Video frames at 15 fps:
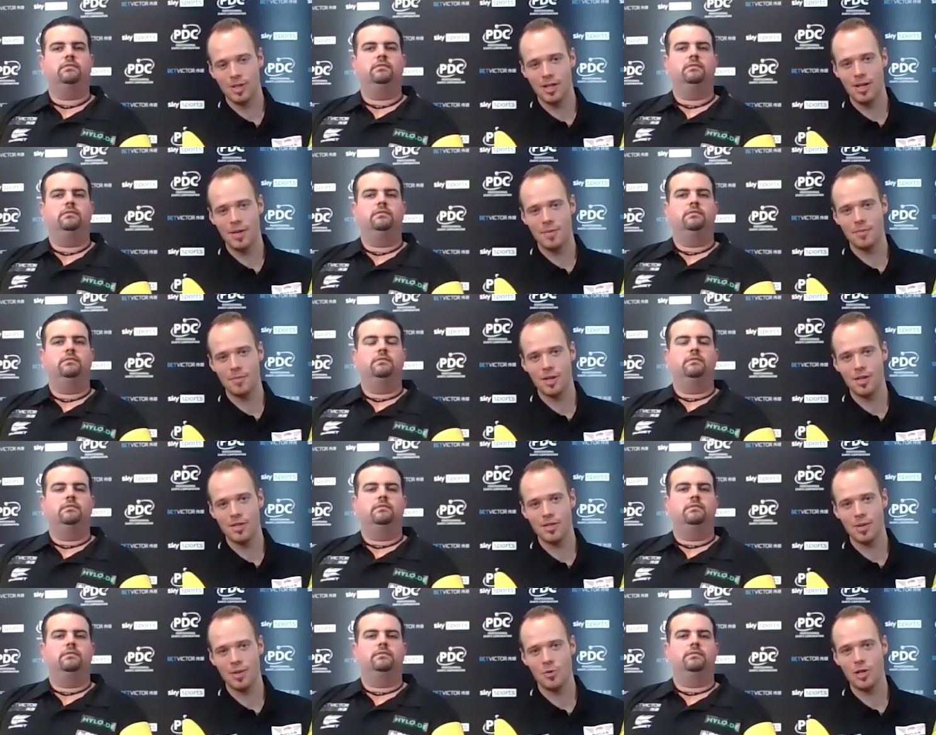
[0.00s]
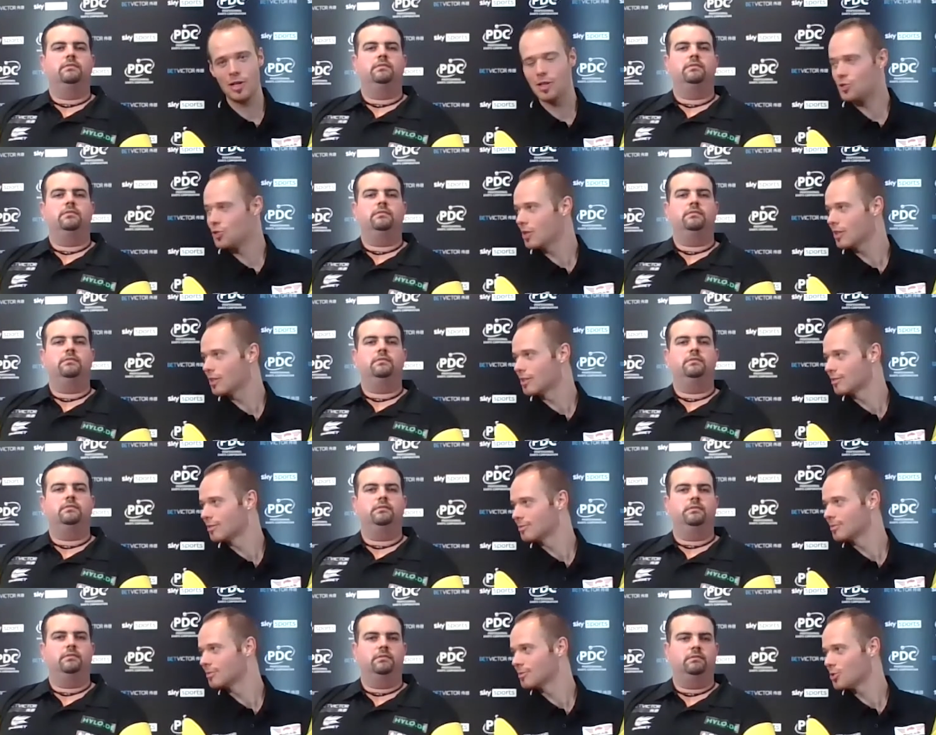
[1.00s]
Speaker 1: um, yes, I'm really enjoying it.
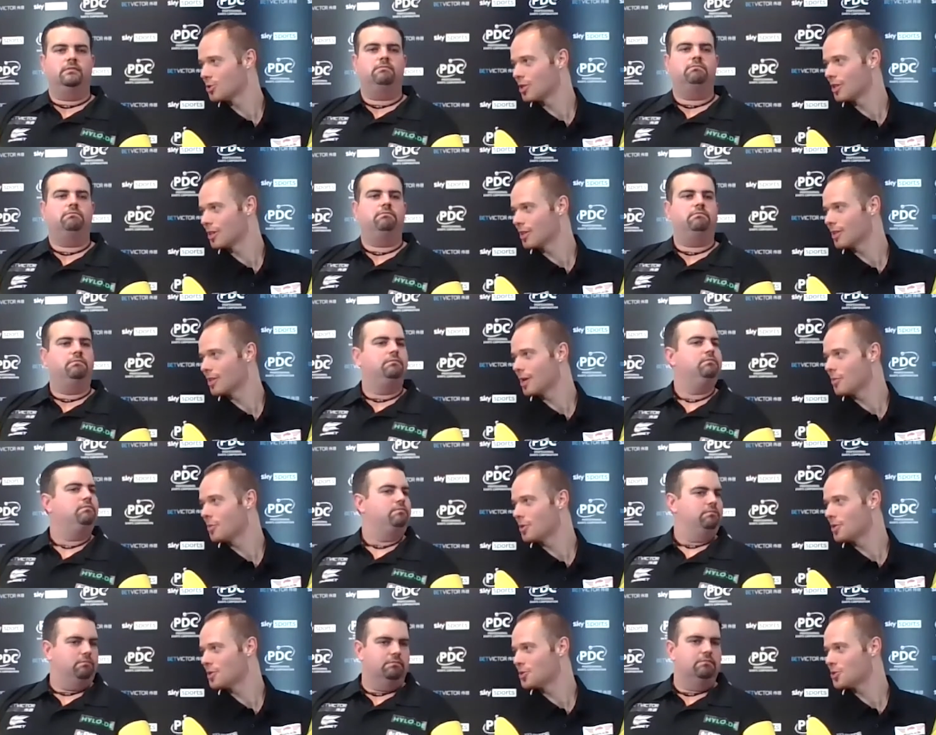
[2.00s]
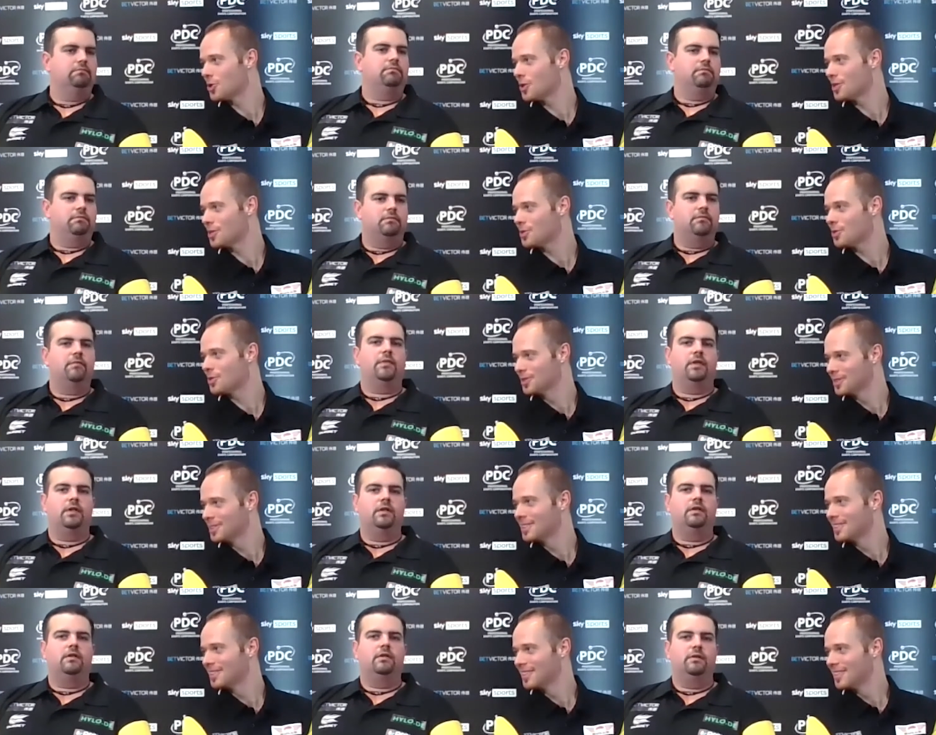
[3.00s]
I think uh, Gabriel's enjoying it too.
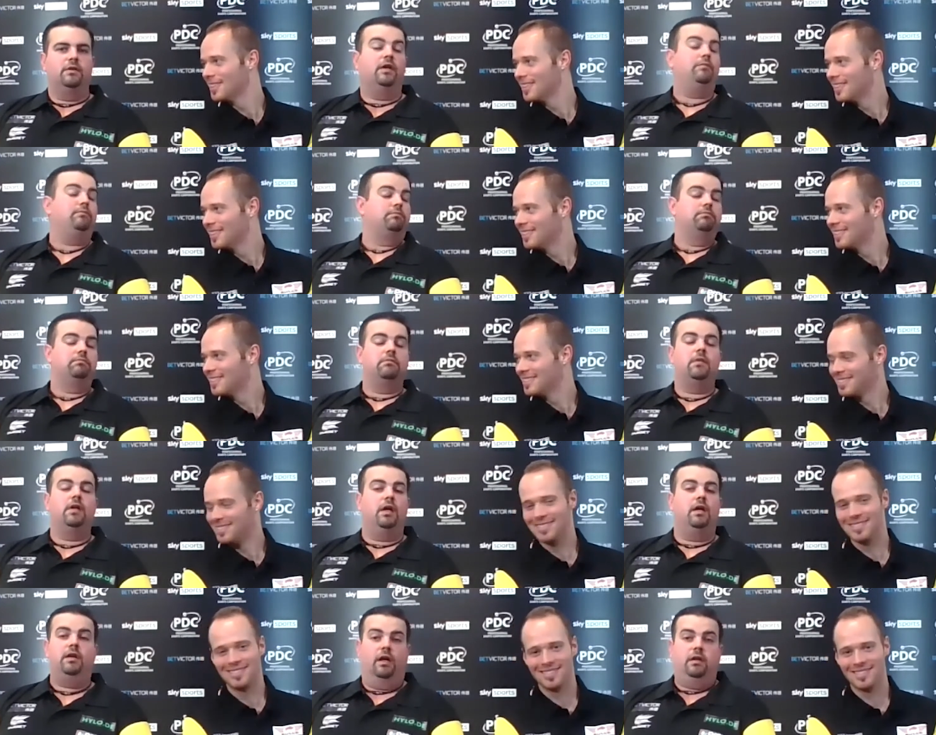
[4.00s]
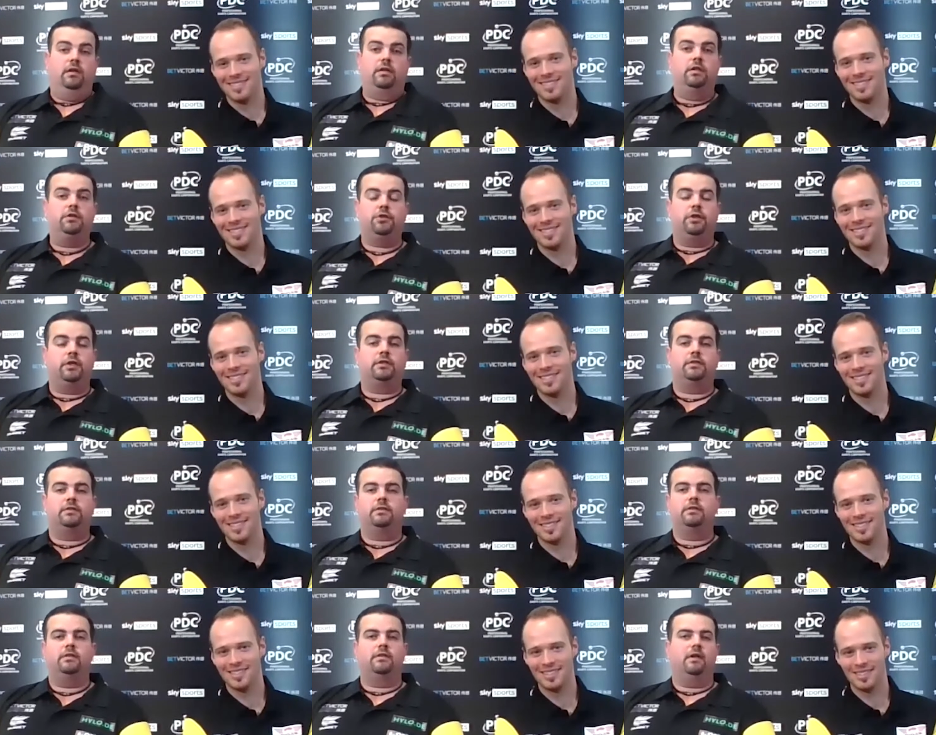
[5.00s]
Speaker 2: Yeah, I enjoy it.
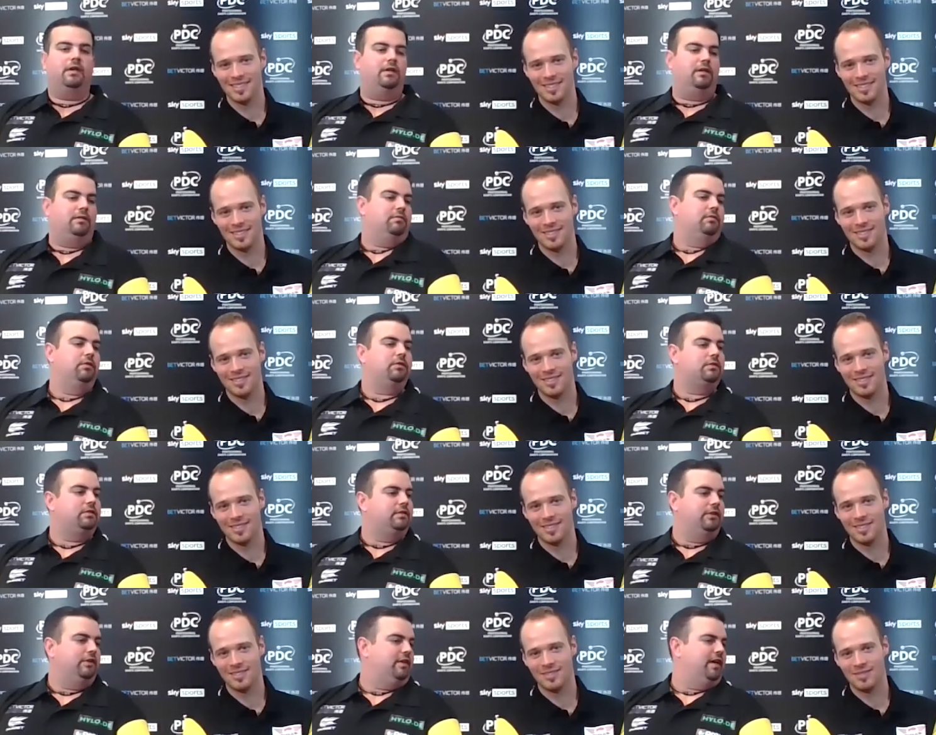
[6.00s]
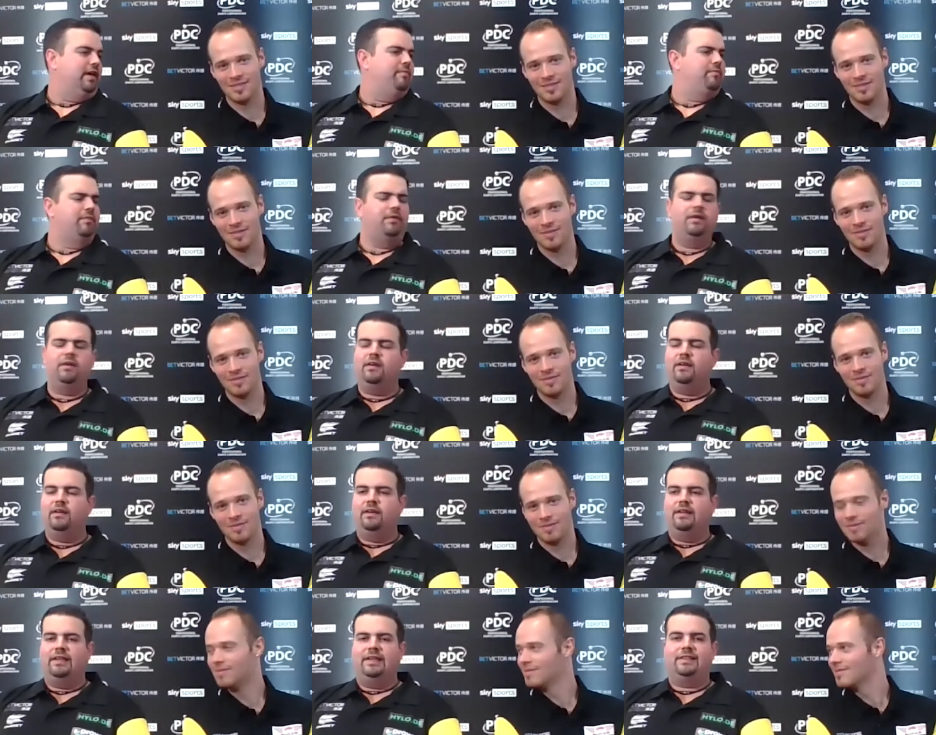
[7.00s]
Uh, I looked again.
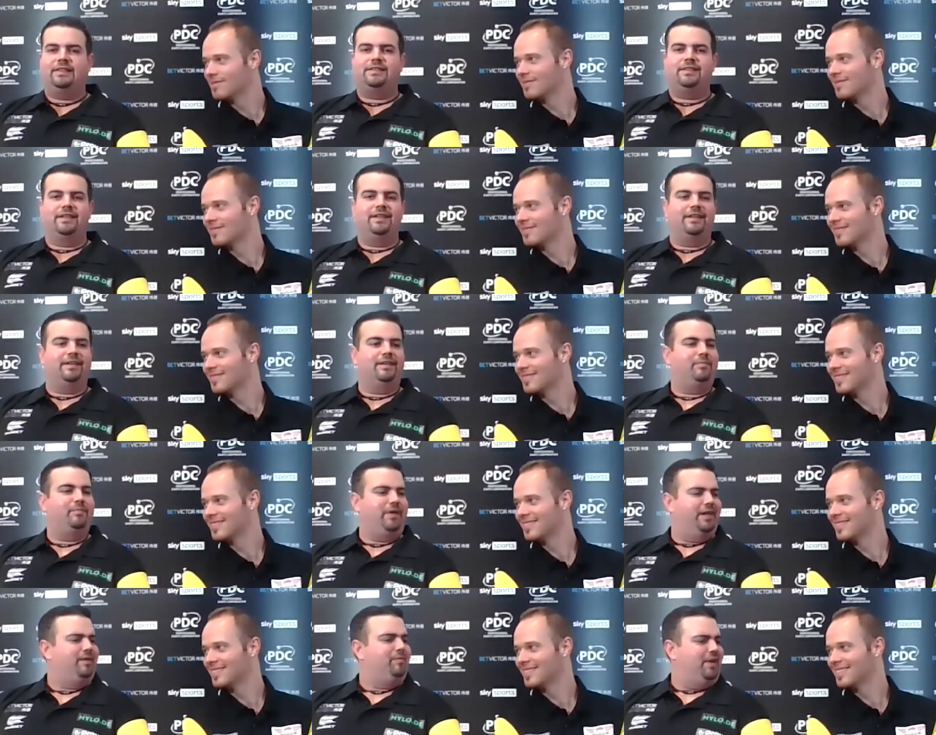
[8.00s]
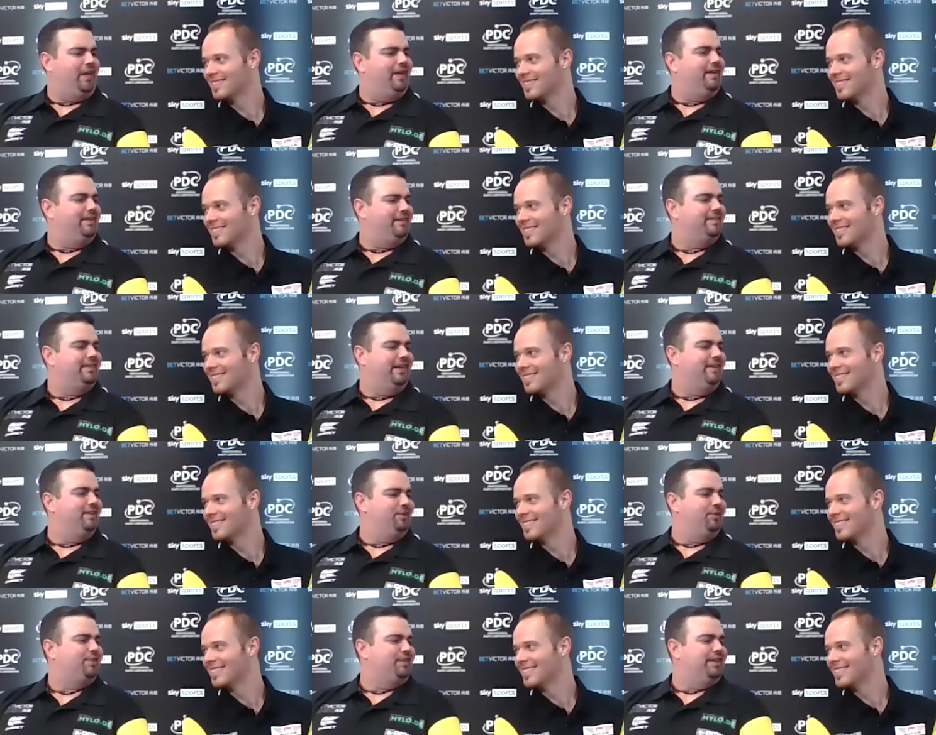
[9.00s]
It's uh, better play than
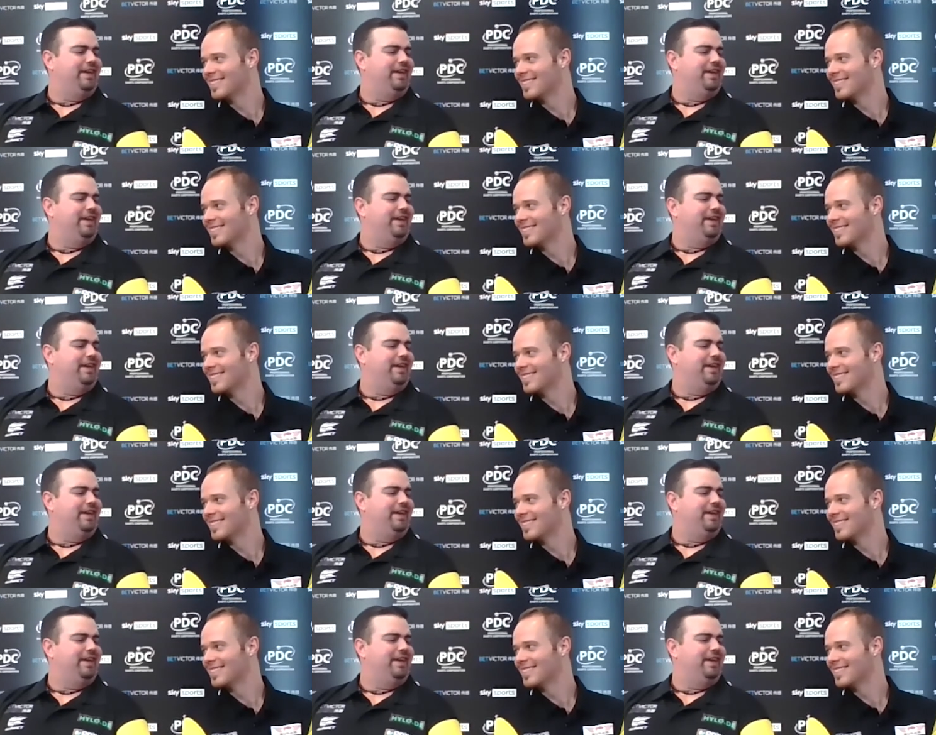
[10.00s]
look